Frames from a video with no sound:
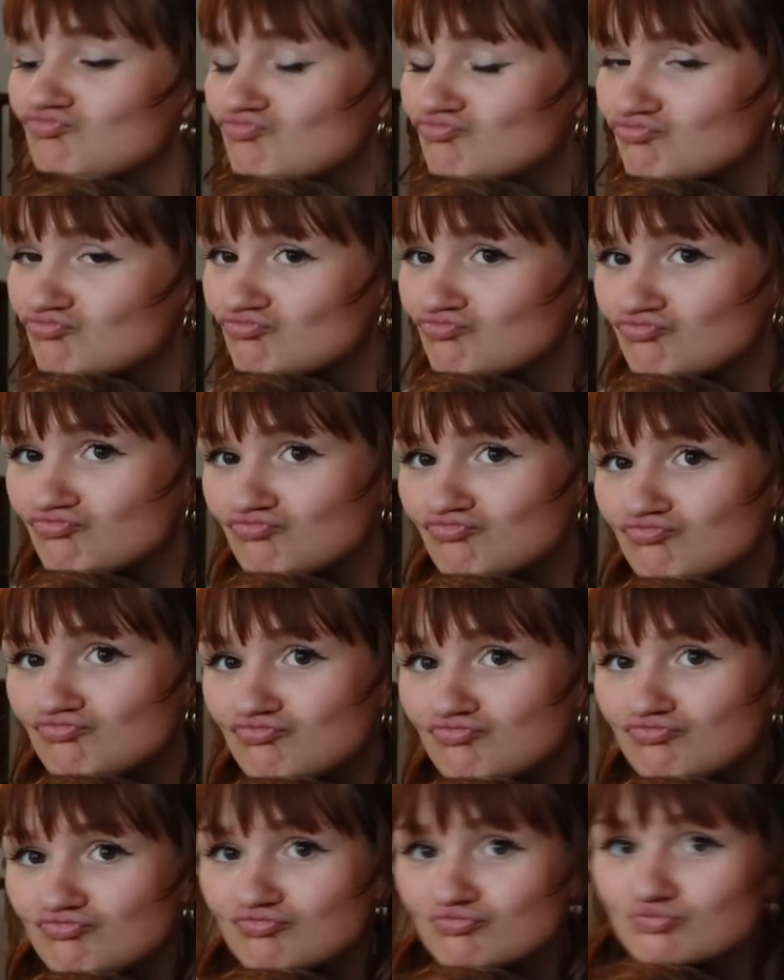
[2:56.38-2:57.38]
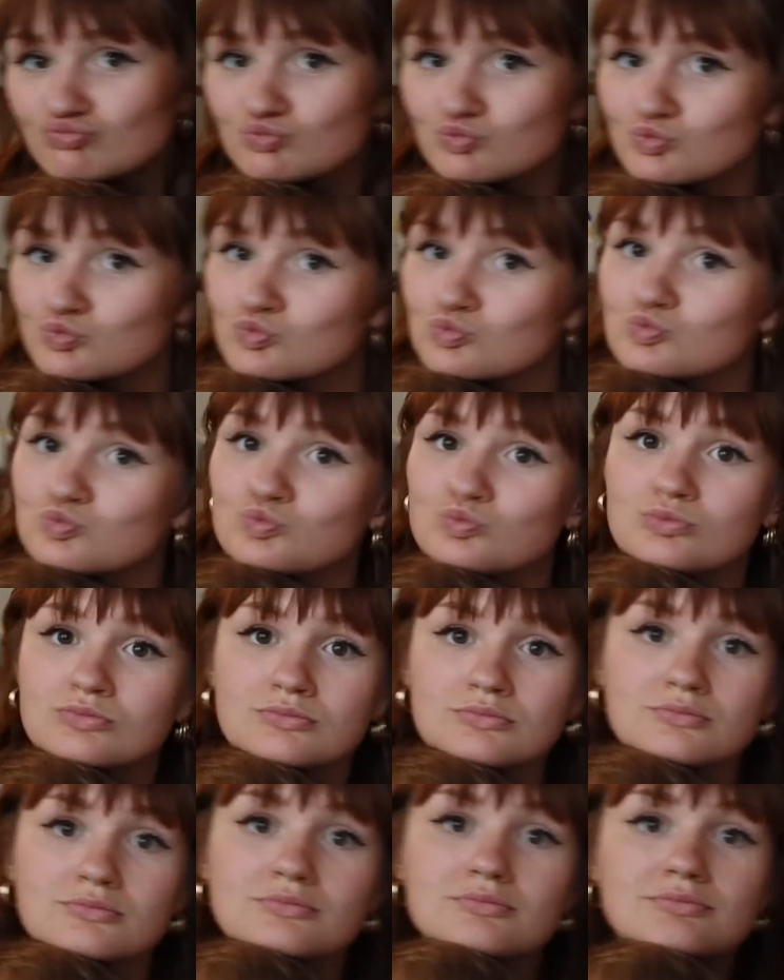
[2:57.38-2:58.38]

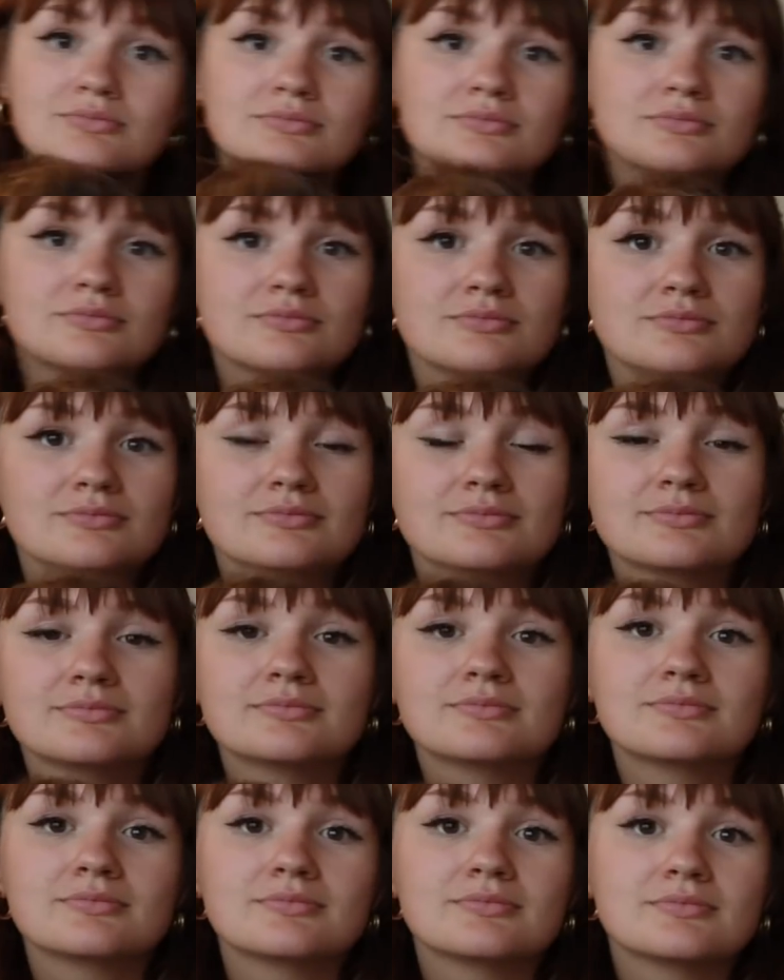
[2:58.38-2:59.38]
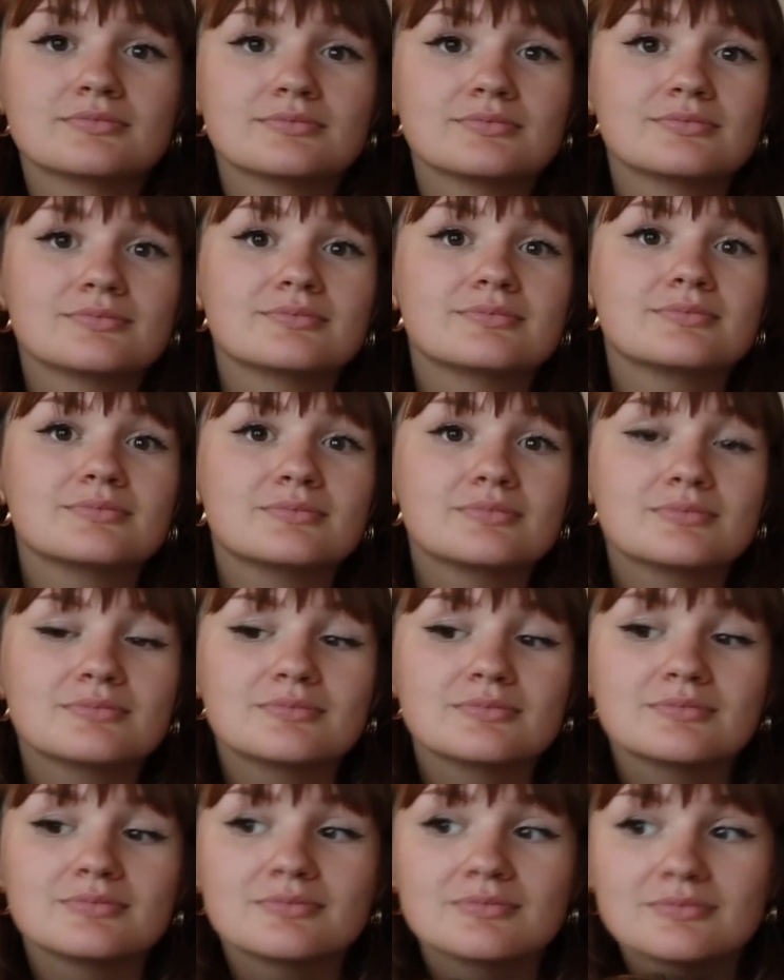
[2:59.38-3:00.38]

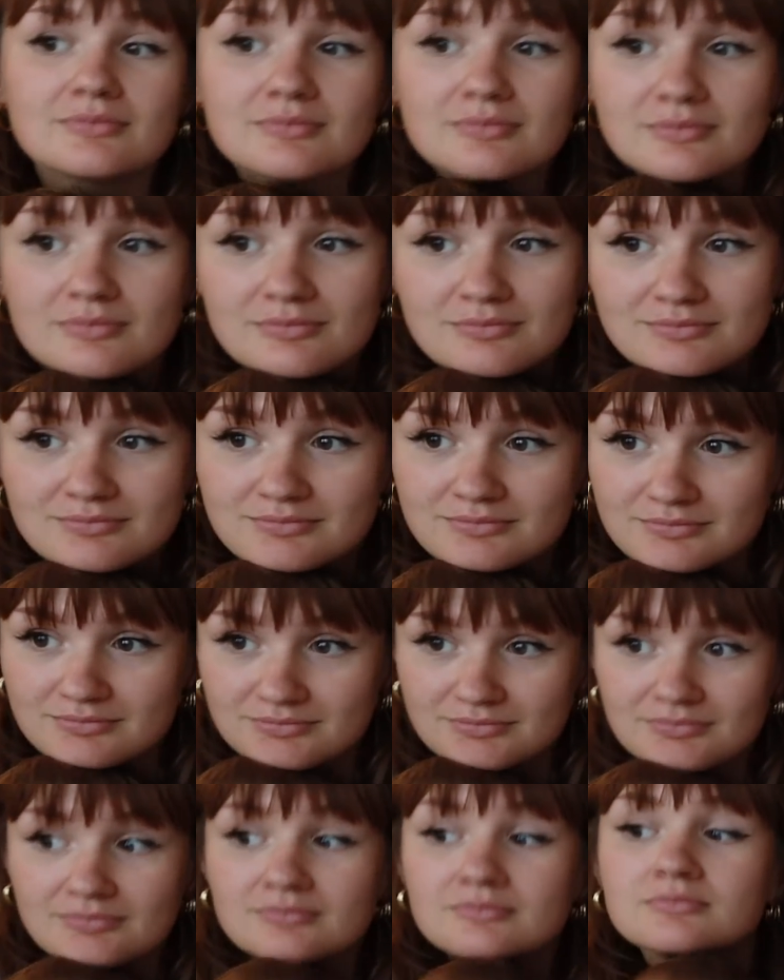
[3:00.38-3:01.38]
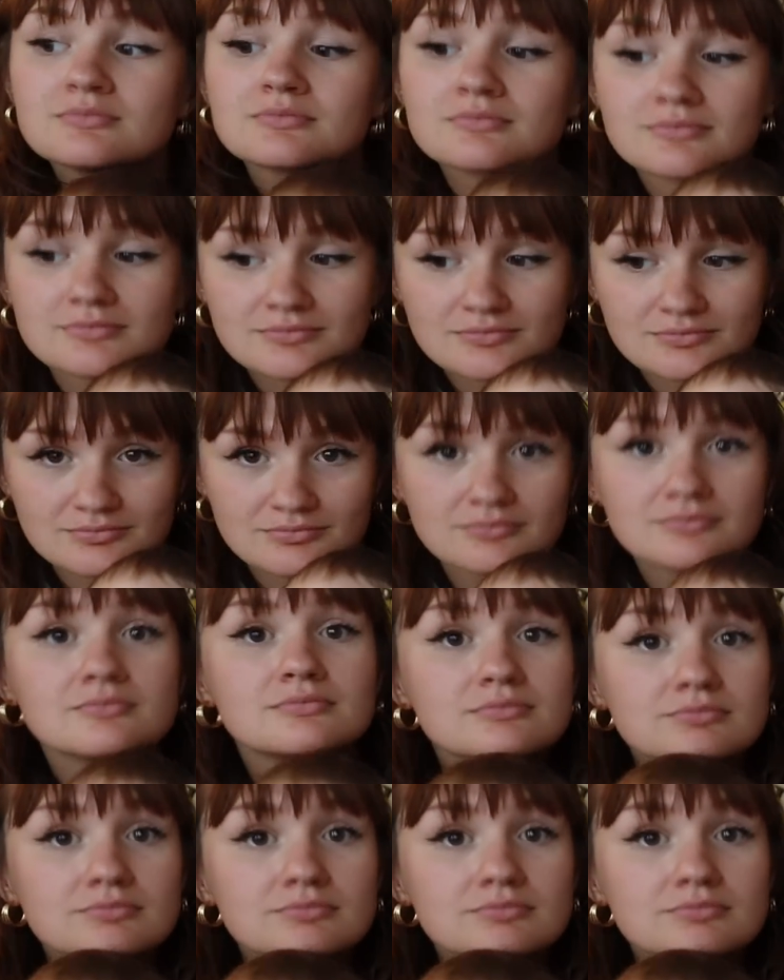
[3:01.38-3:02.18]
[no speech]